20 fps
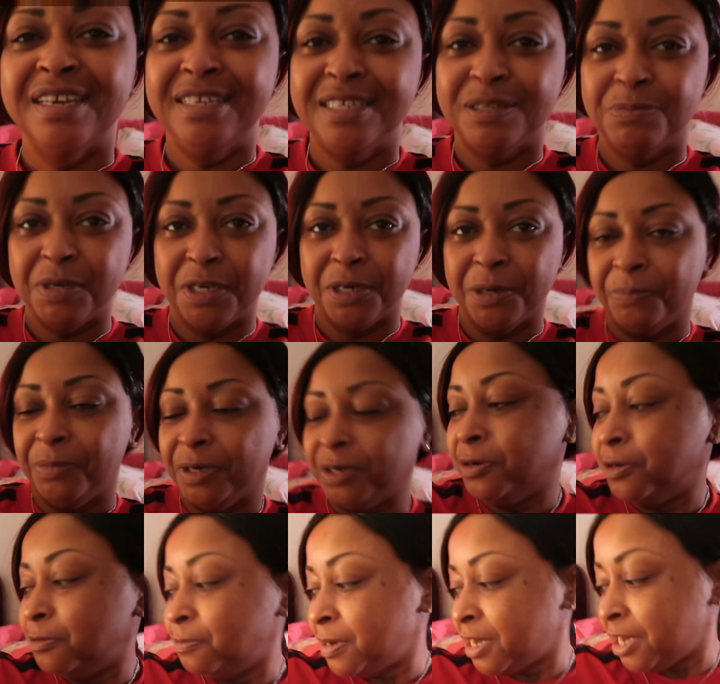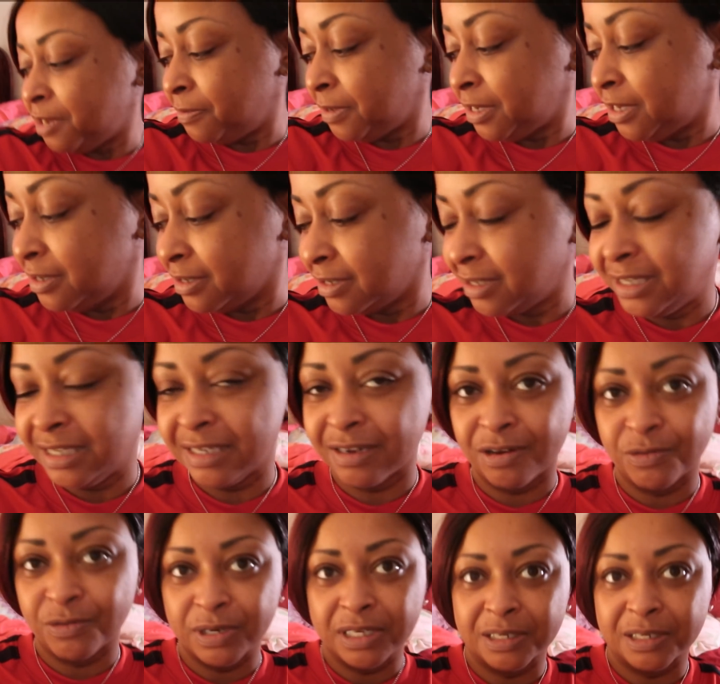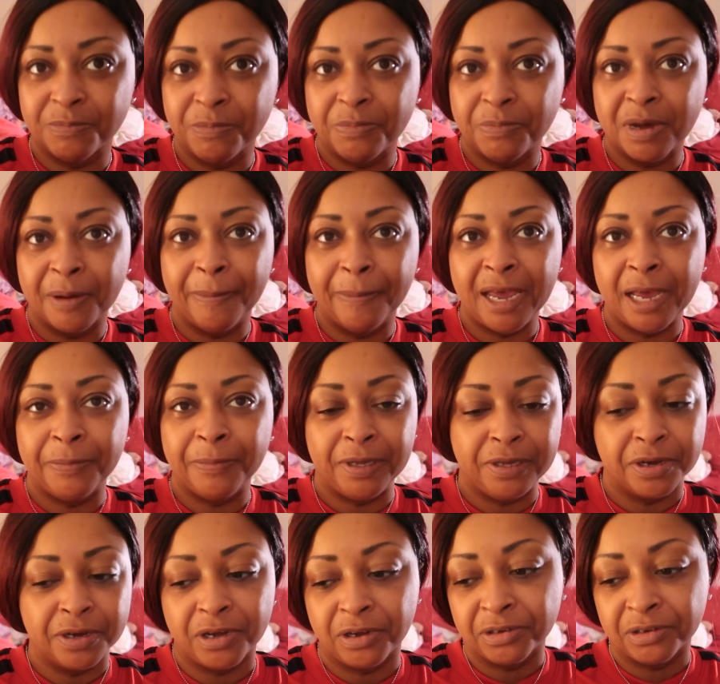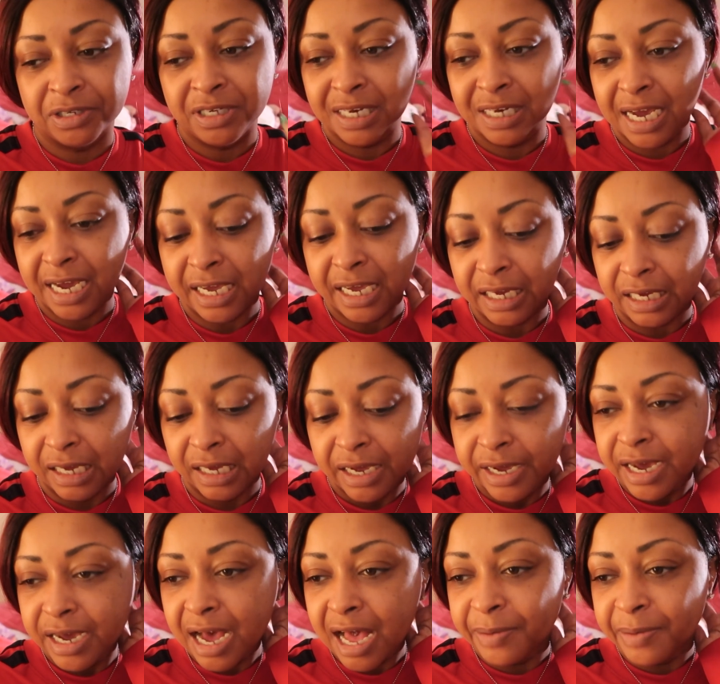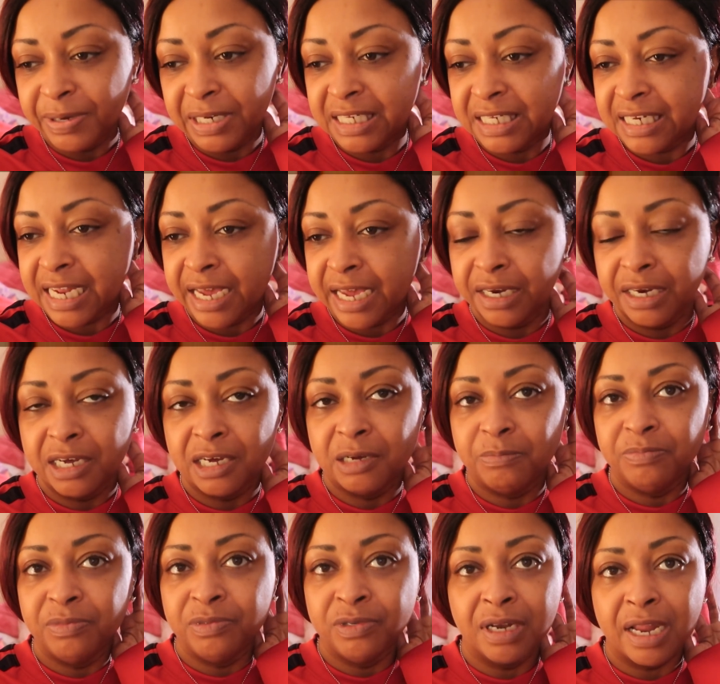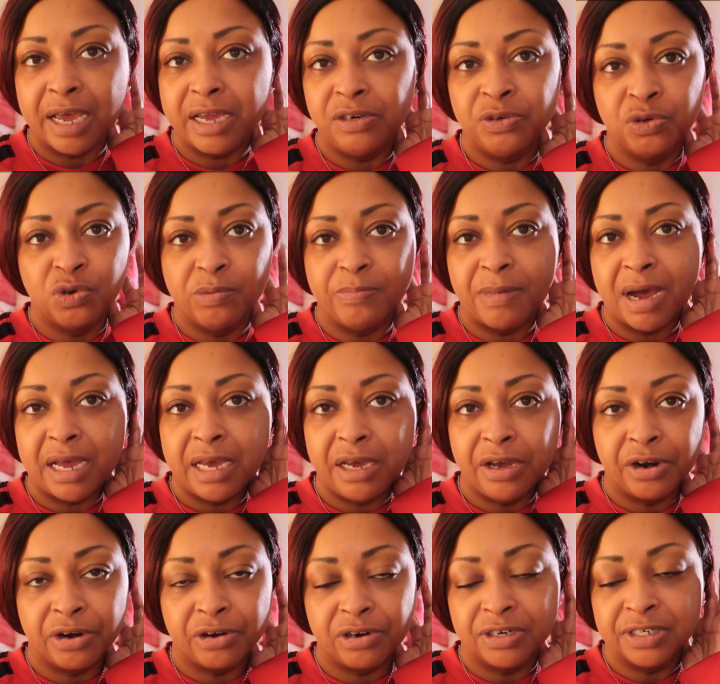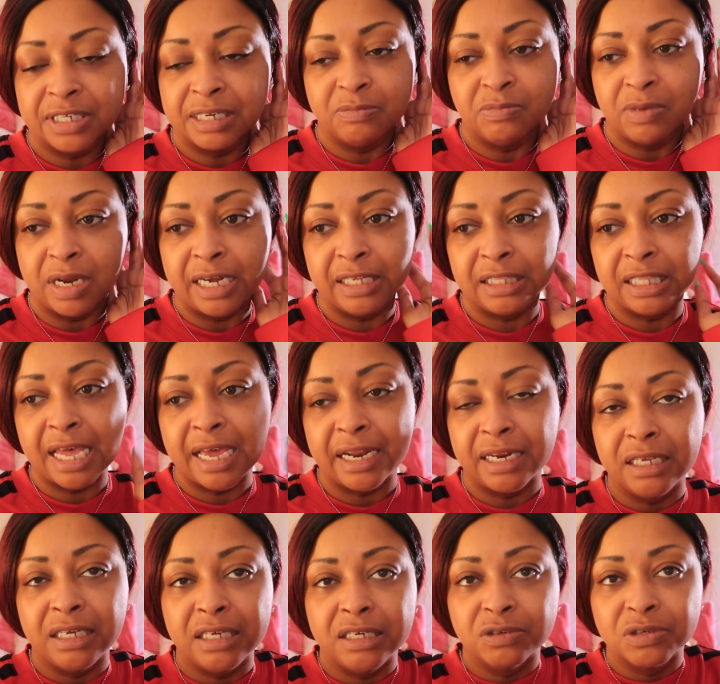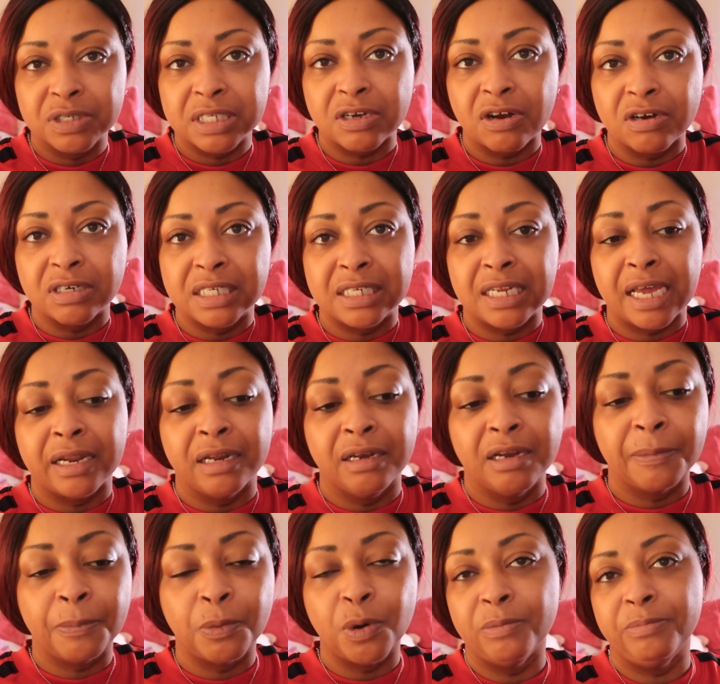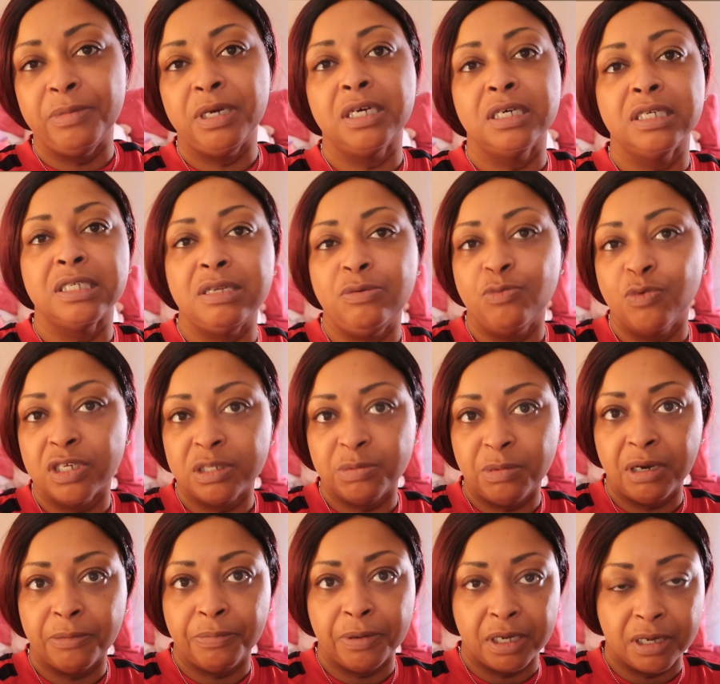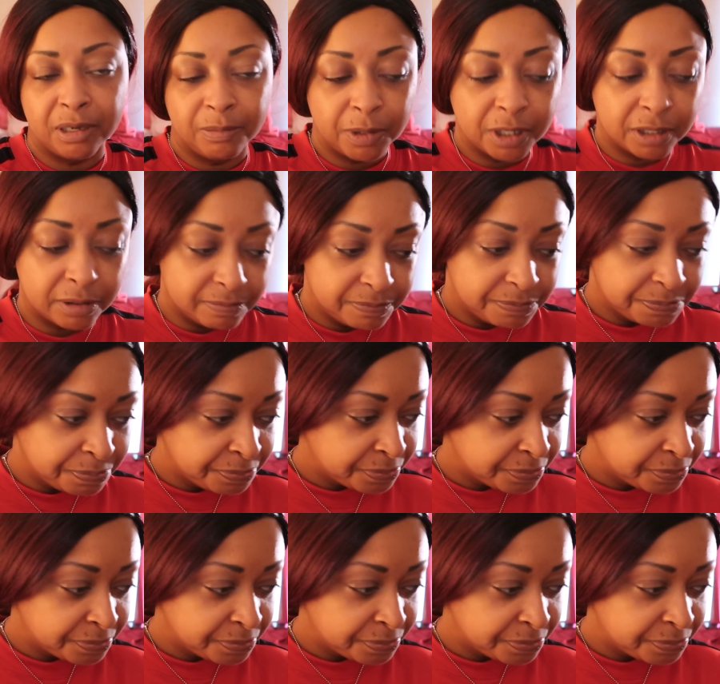He's been a big old baby. He's always a baby, y'all. He like, I'll be standing up, like doing my hair or something like that, and he'll start standing up on me because he wants me to pick him up.